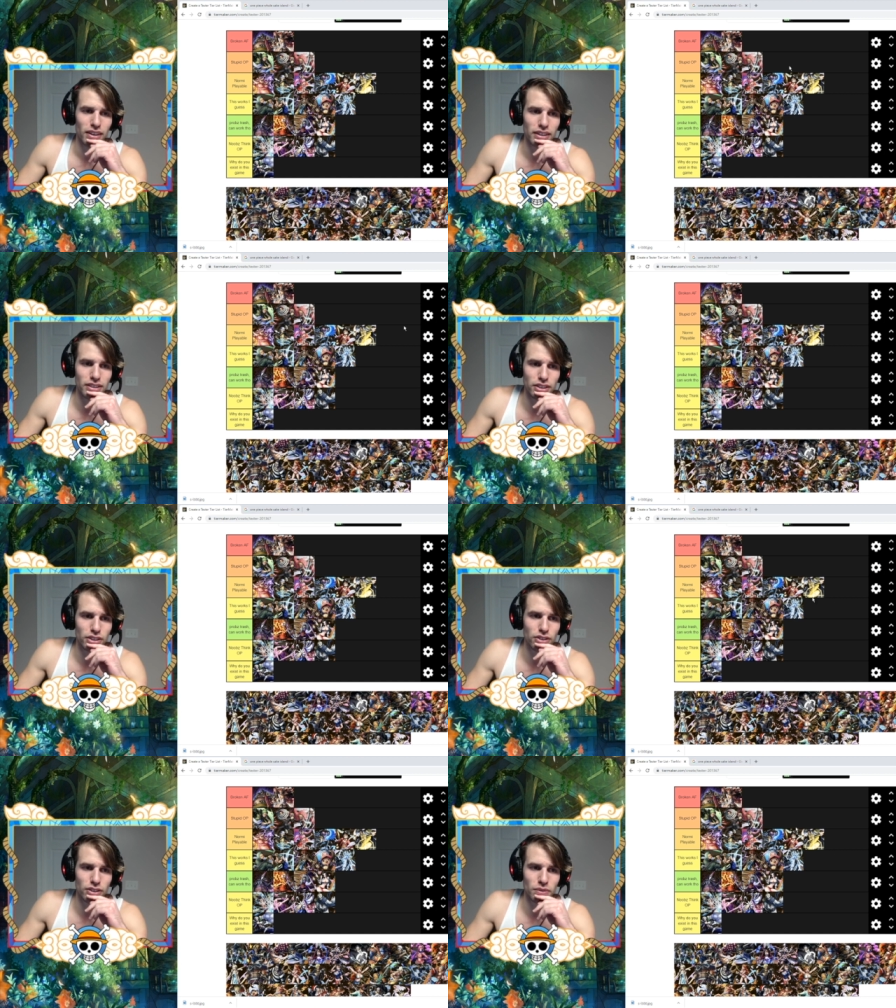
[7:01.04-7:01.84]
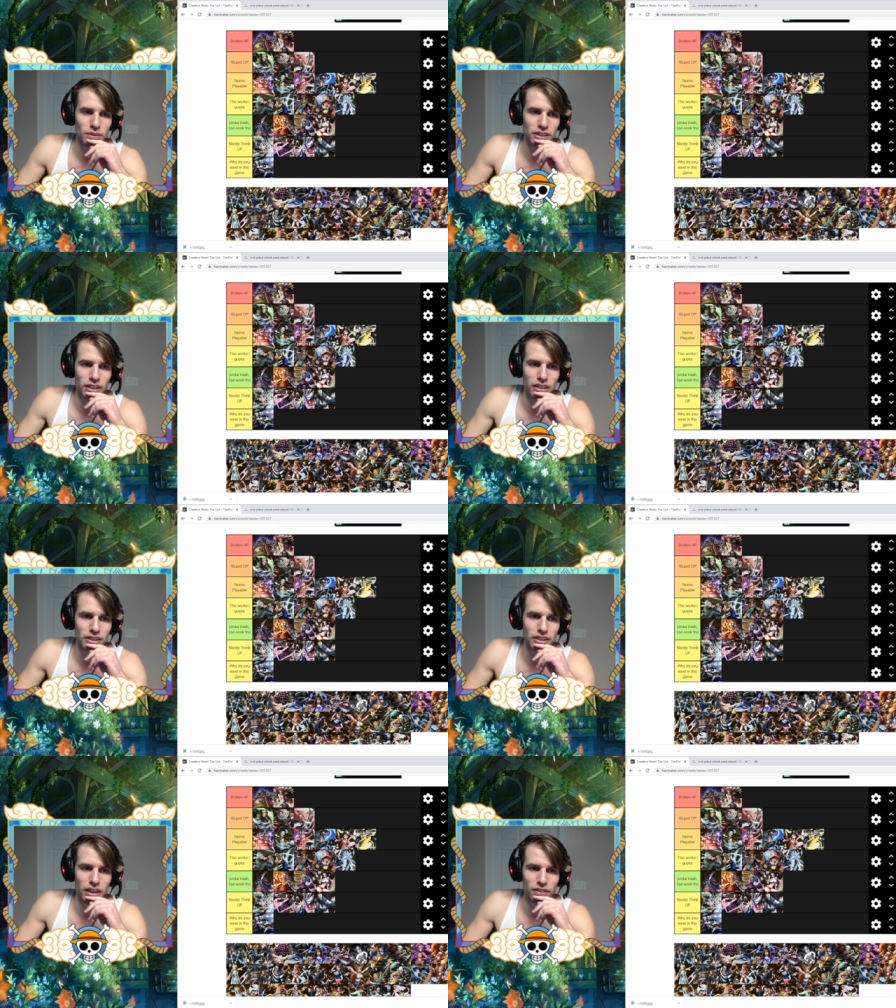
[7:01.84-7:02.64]
it's extremely
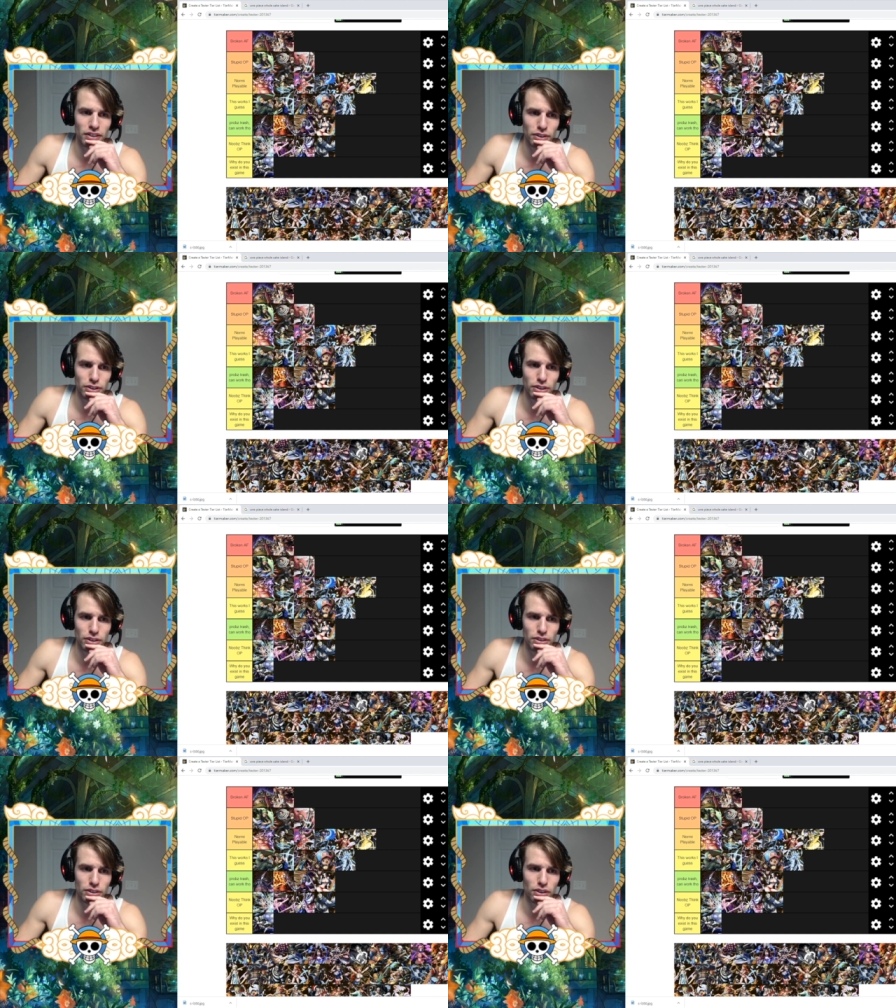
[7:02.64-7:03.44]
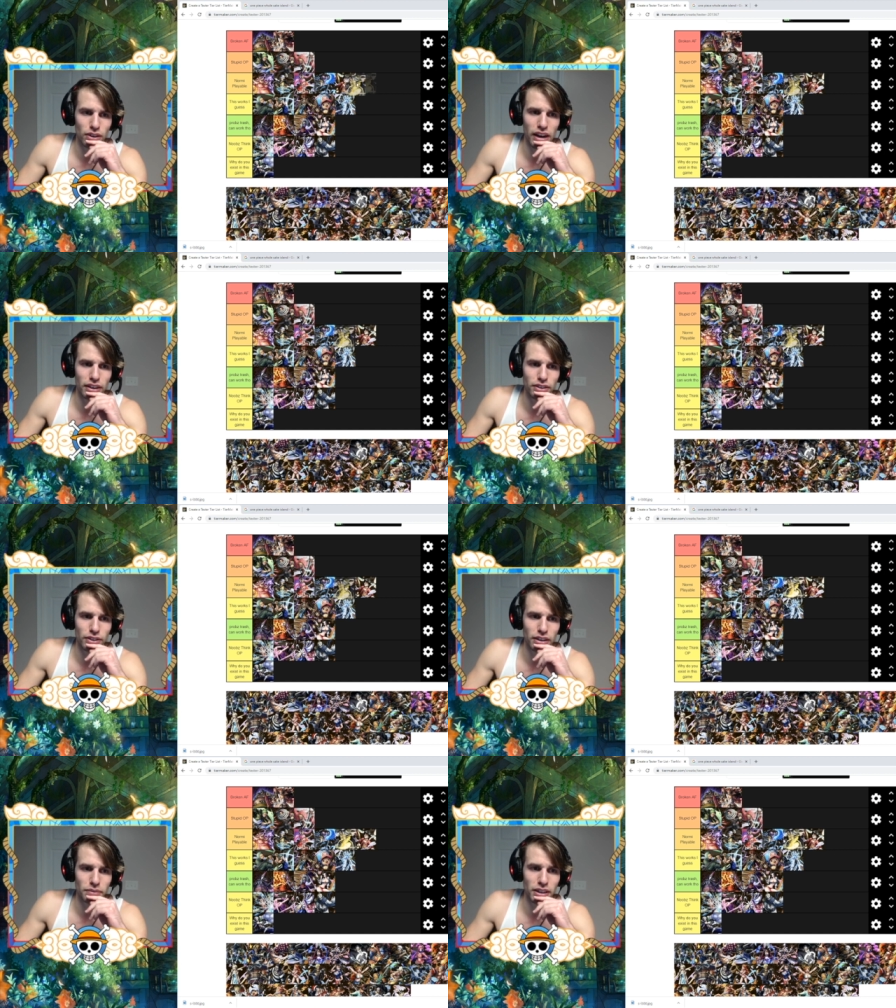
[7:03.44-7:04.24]
nice having those two. So I
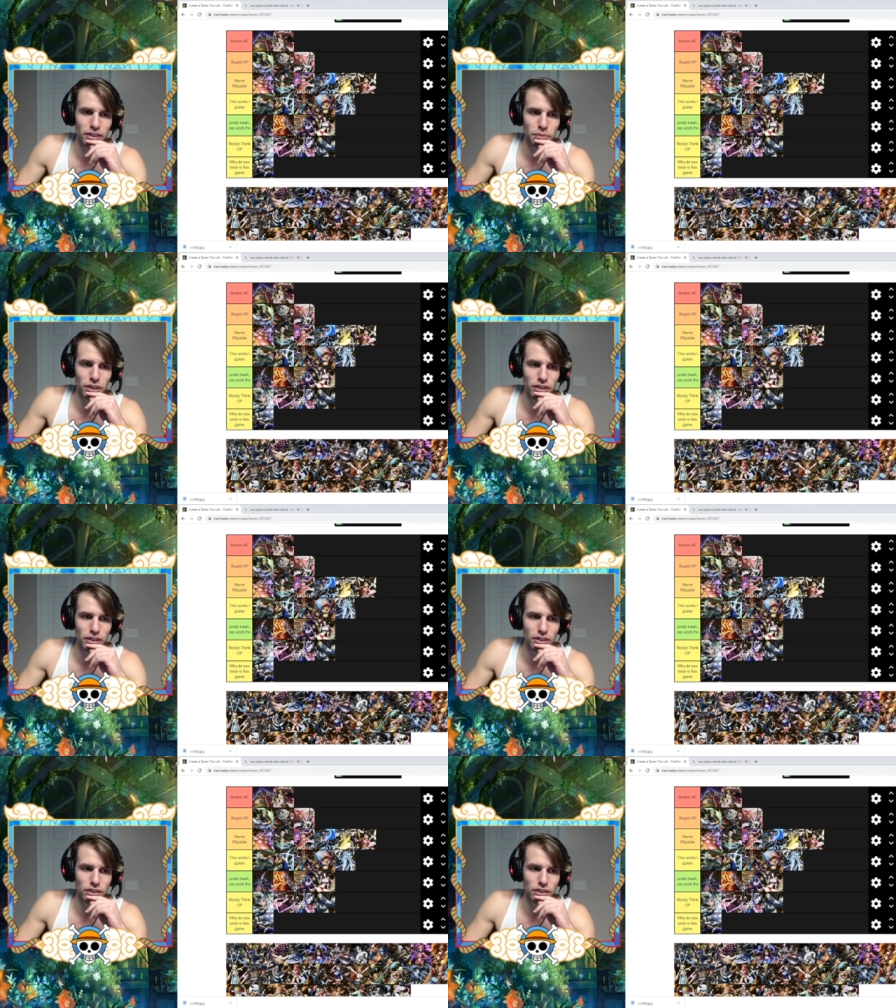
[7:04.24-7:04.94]
recommend putting these